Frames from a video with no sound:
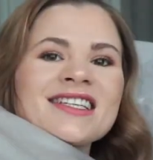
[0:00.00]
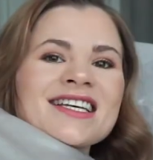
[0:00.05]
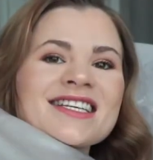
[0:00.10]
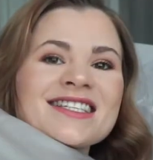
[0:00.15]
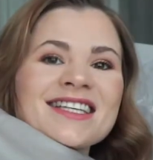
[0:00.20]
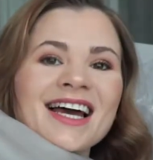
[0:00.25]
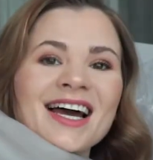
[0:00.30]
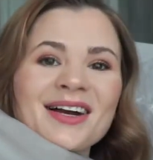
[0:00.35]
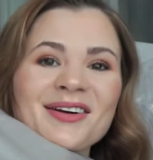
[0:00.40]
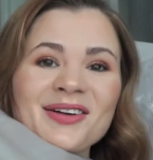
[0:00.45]

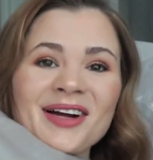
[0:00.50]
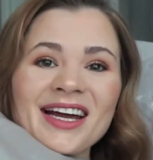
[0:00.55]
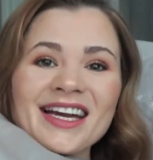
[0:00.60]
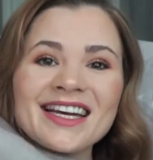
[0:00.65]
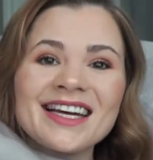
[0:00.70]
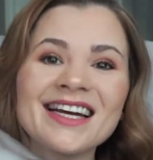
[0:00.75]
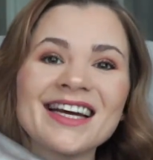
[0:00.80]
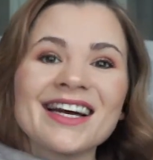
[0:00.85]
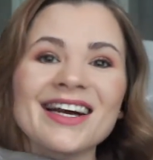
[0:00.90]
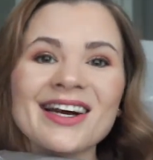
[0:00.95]
This guy right
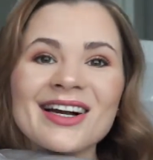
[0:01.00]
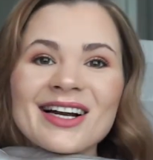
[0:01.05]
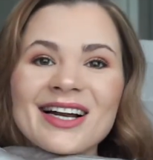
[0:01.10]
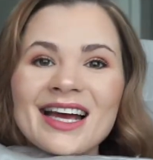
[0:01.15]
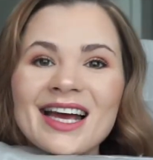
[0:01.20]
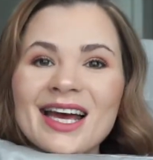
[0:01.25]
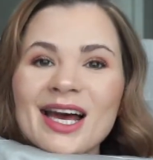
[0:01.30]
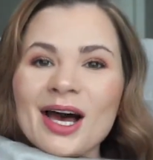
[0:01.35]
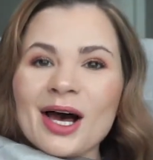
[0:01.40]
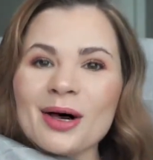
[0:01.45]
here,
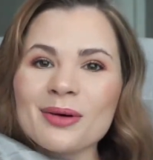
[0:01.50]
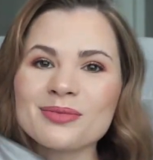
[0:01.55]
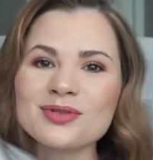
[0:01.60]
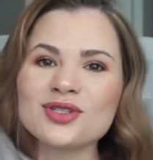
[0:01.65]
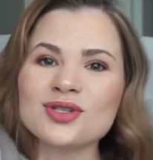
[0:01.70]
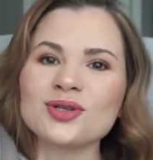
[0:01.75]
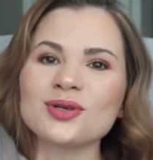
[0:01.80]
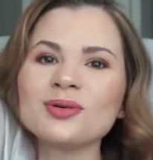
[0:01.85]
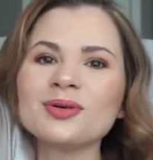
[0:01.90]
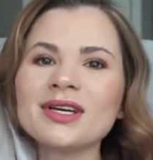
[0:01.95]
it
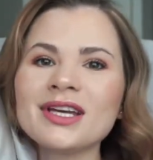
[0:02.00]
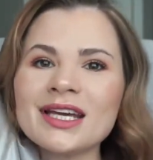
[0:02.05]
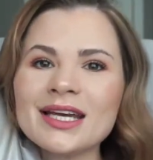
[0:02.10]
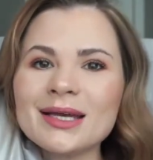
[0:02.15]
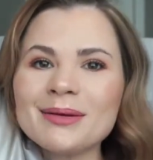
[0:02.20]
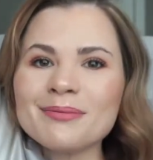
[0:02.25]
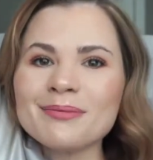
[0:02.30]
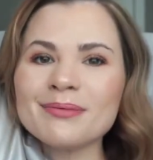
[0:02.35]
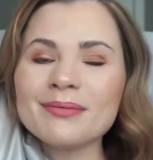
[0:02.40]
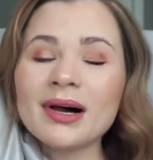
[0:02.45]
helps to
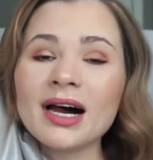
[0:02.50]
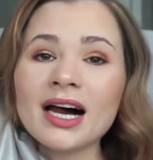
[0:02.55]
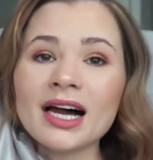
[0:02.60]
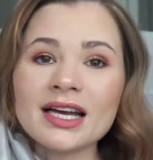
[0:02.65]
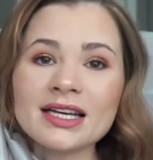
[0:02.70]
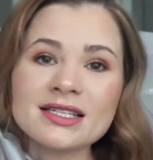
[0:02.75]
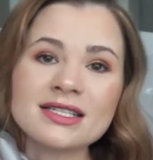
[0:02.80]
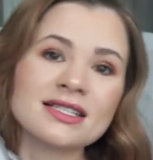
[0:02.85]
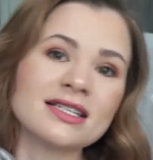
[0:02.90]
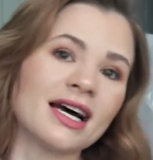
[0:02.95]
keep
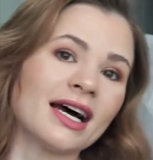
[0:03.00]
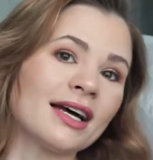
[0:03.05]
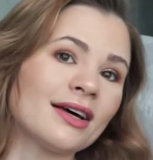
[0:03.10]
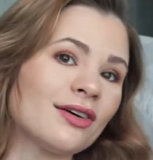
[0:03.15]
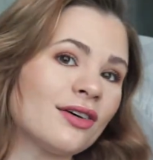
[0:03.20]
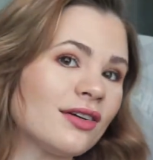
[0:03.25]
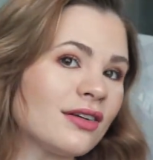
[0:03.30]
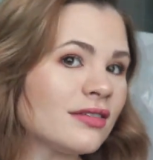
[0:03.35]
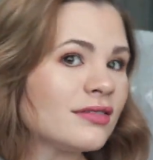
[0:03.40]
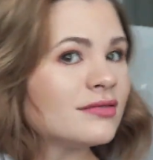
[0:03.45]
my
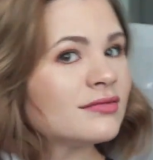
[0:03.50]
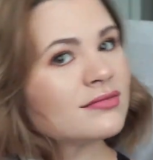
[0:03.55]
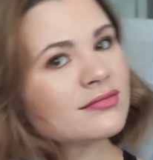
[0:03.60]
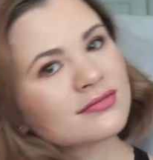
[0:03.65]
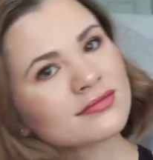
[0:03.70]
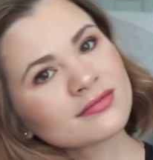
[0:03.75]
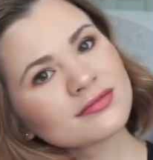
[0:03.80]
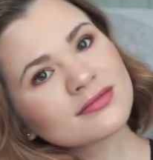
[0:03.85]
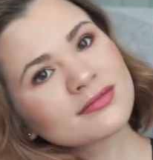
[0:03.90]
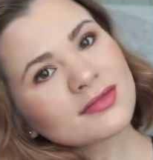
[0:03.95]
style
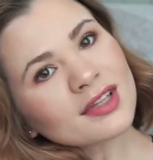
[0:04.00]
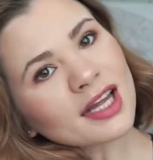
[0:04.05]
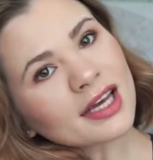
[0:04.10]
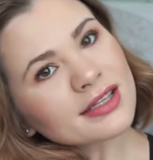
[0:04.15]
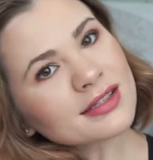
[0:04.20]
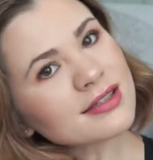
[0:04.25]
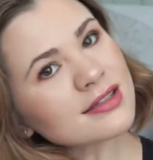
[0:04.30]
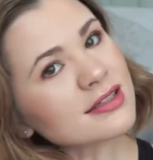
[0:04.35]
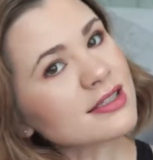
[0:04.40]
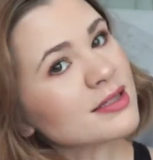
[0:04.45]

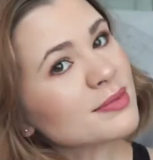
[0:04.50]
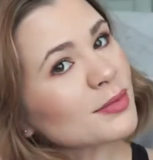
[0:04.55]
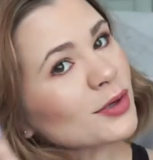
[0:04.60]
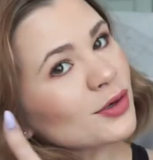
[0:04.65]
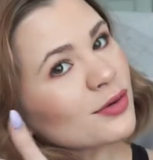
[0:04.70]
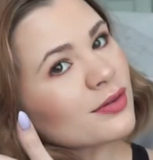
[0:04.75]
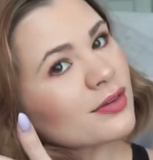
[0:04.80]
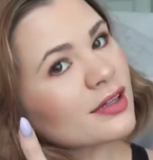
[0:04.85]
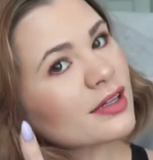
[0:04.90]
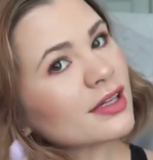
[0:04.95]
nice and
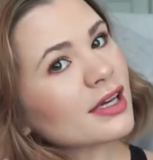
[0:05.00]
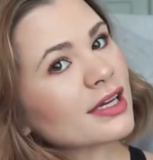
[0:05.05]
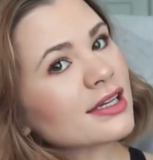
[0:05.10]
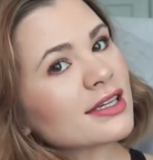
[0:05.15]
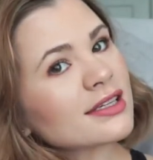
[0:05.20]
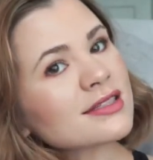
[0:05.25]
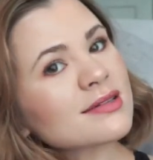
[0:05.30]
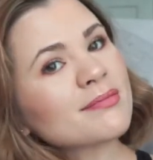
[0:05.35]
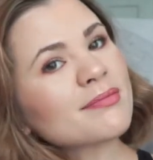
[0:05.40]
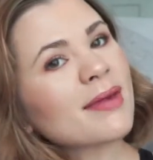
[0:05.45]
smooth. It
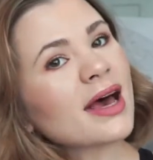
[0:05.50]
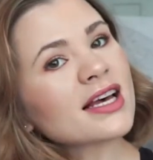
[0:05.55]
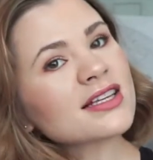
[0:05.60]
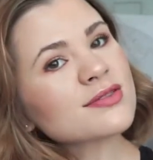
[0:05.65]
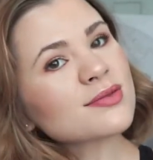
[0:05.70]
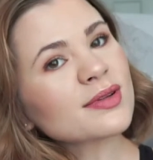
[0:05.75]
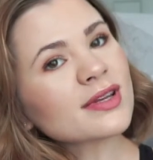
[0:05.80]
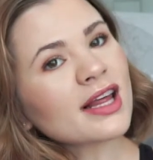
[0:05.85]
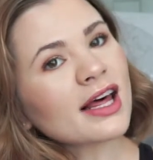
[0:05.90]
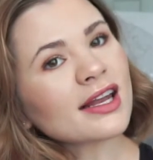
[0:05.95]
doesn't mess
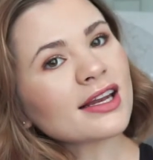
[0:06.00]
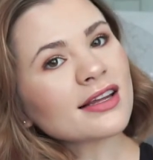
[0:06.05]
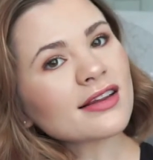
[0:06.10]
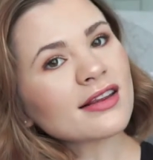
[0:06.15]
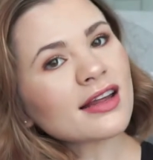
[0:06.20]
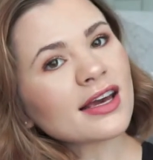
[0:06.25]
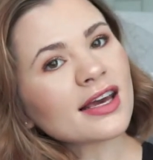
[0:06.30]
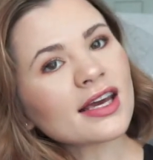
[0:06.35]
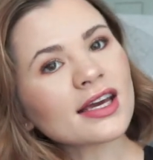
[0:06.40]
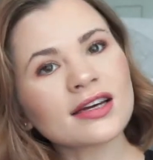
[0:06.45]
with
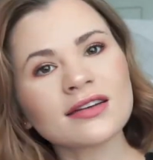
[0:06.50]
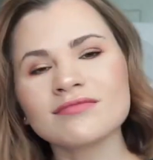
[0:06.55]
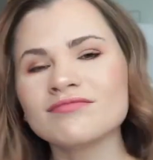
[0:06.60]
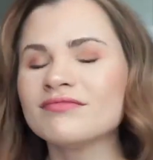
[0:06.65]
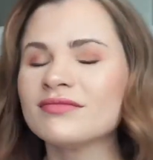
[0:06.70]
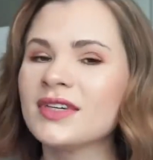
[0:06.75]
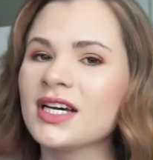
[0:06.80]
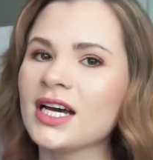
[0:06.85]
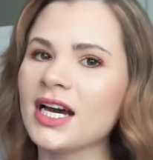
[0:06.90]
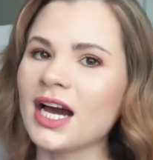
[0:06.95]
anything.
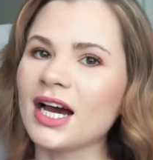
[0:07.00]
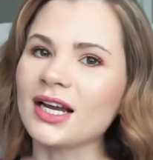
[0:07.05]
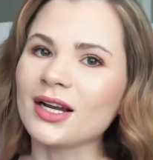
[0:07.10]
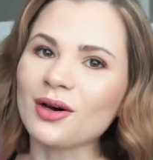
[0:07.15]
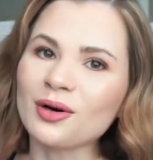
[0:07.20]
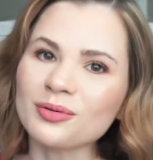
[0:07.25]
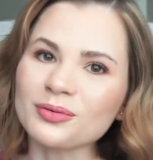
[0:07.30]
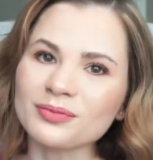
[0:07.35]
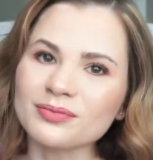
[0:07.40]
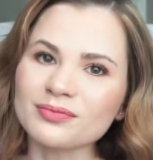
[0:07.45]
I
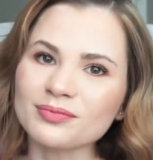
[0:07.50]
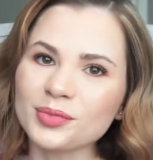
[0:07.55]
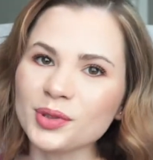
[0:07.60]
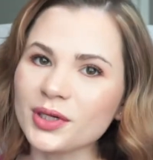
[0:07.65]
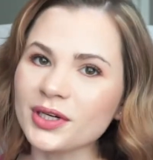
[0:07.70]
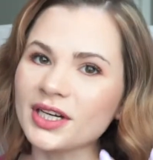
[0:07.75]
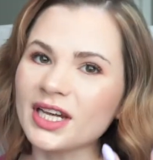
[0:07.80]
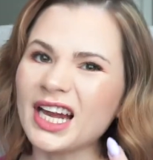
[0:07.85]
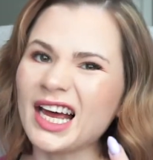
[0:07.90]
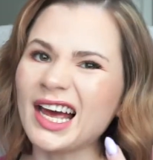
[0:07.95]
don't
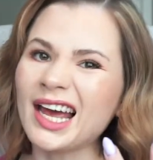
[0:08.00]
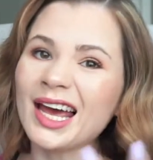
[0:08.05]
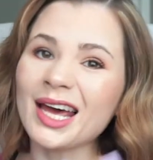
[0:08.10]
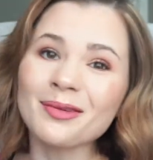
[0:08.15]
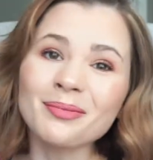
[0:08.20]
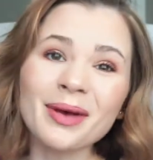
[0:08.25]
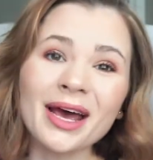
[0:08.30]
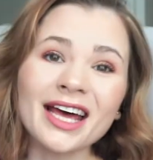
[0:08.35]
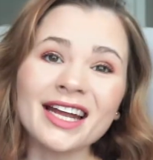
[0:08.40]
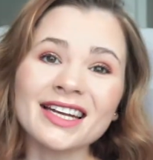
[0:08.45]
put a
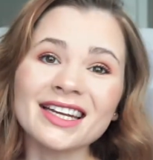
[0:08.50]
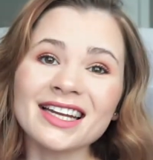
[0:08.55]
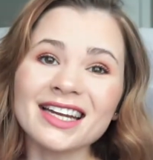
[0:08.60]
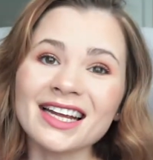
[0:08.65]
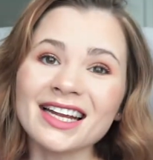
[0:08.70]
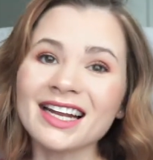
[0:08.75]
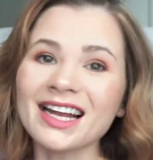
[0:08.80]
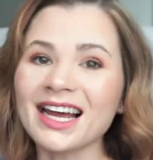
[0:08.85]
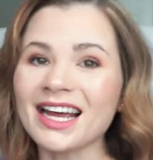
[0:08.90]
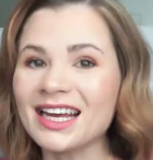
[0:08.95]
headband in
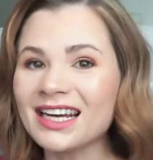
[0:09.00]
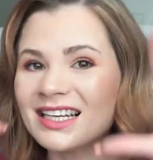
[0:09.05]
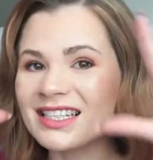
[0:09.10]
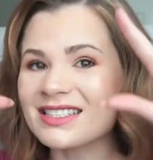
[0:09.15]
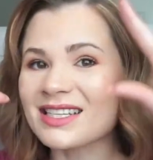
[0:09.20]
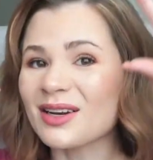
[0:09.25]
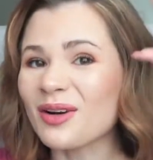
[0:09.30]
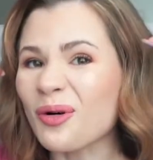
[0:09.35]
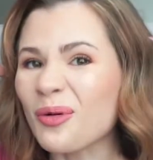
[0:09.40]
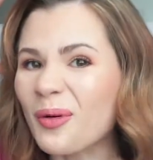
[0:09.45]
at night because
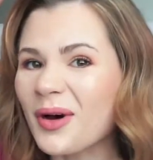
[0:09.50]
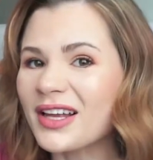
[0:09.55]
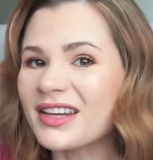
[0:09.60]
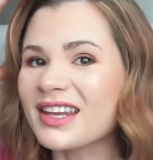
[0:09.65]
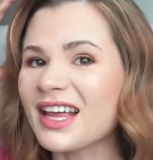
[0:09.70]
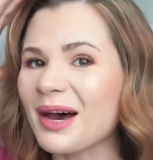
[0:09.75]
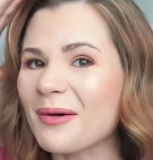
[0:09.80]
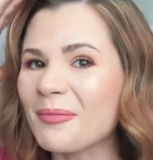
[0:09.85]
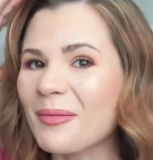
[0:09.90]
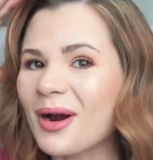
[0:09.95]
I don't want
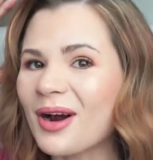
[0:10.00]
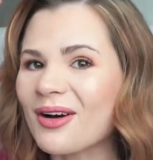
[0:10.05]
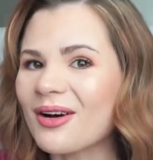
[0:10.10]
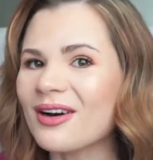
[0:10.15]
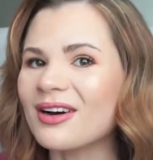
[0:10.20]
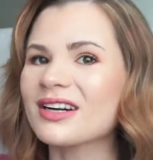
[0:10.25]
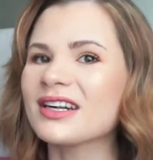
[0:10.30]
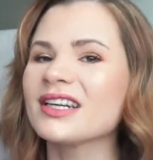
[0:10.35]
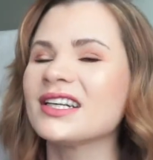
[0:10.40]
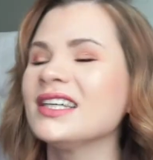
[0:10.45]
that
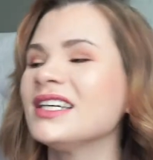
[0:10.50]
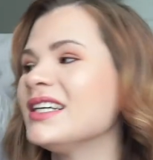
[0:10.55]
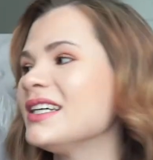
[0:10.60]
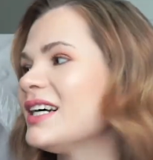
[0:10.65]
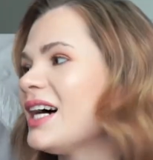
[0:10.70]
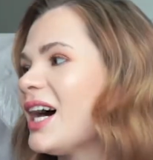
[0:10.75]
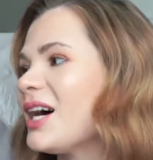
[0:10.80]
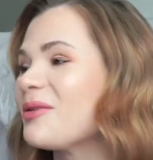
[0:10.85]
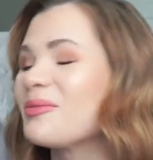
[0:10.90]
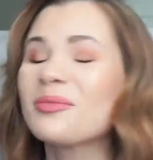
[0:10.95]
mark.
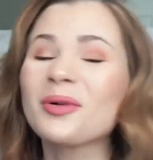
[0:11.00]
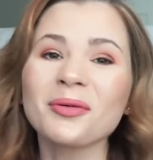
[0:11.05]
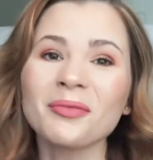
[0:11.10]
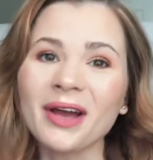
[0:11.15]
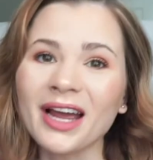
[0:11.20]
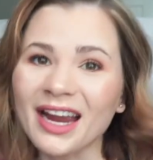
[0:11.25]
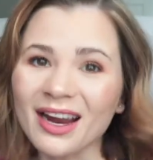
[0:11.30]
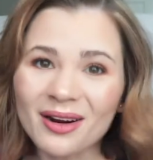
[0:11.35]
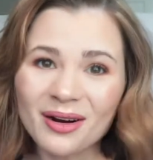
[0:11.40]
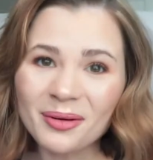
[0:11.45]
I don't put
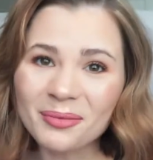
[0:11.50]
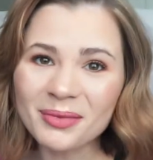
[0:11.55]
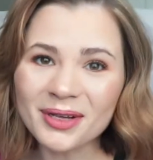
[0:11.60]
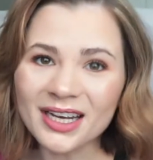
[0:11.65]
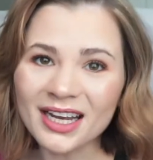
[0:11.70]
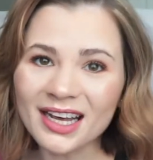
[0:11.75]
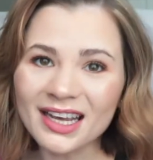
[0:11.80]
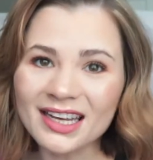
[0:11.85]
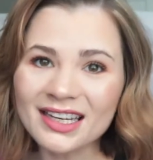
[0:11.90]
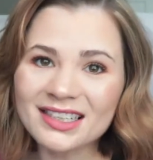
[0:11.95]
my hair up at
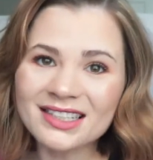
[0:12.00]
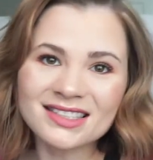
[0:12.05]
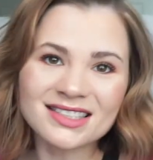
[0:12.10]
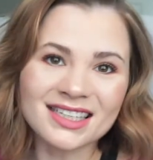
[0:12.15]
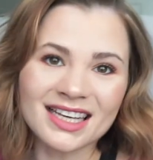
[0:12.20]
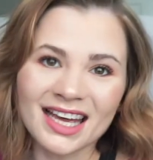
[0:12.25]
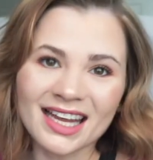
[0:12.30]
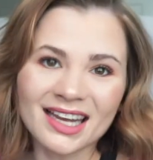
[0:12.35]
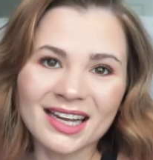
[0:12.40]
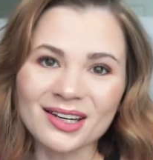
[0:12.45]
night because,
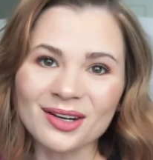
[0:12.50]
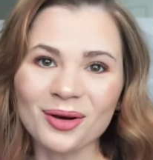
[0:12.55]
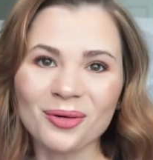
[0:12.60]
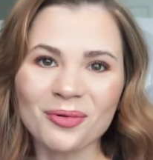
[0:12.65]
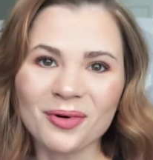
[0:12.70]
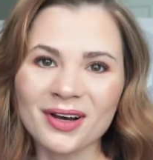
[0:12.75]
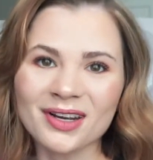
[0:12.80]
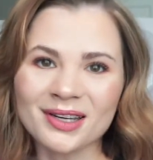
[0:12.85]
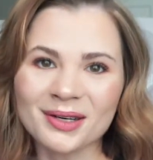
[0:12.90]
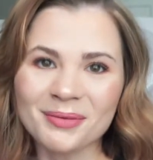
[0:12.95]
again, I don't
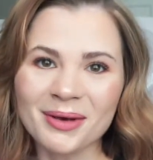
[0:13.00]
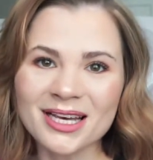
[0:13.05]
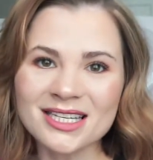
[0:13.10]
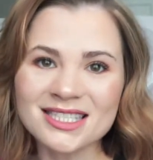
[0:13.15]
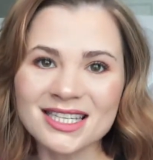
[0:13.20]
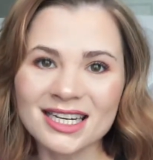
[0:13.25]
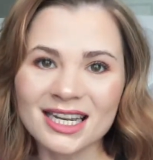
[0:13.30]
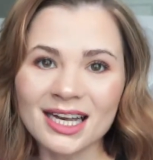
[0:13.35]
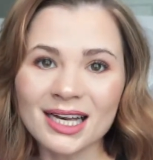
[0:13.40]
want to mess it